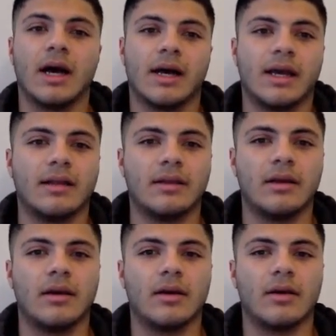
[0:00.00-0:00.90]
in
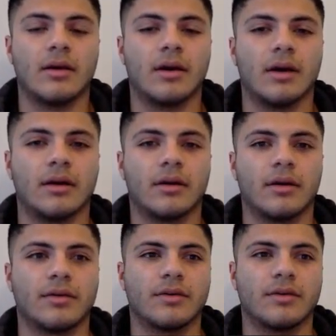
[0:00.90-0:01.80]
the
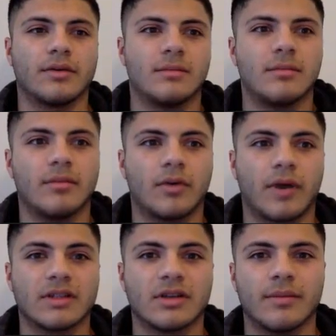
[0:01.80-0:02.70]
Earth's
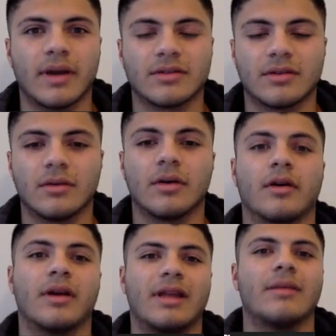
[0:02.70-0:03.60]
crust or mantle,
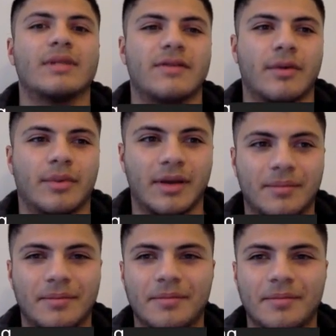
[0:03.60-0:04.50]
or in the Pacific Plate.
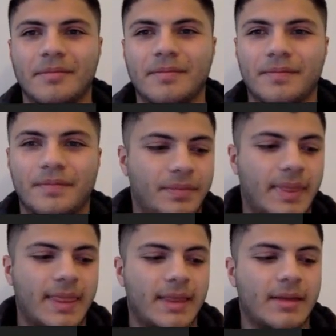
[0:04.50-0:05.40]

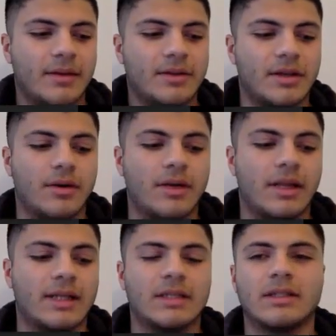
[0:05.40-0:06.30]
So the
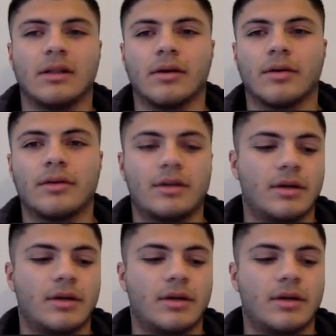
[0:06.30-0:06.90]
lessons learned